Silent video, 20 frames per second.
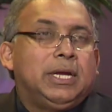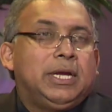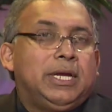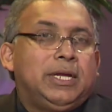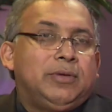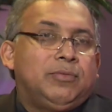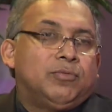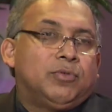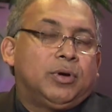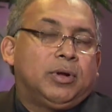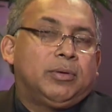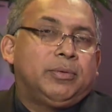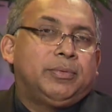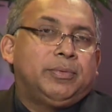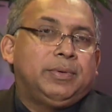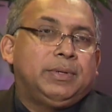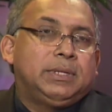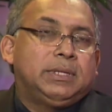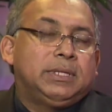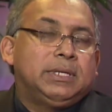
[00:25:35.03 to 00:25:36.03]
involved
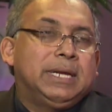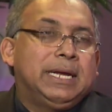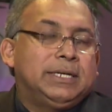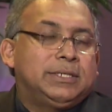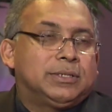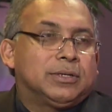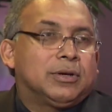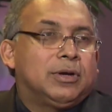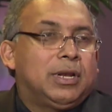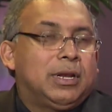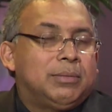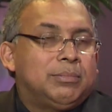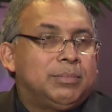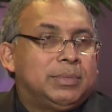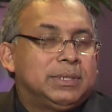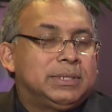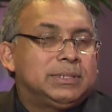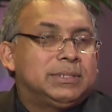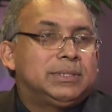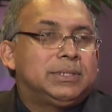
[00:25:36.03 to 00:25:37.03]
with the Knights of
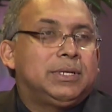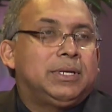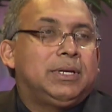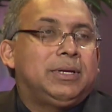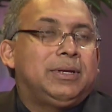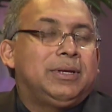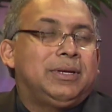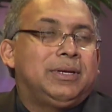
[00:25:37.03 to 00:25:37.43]
Columbus, you,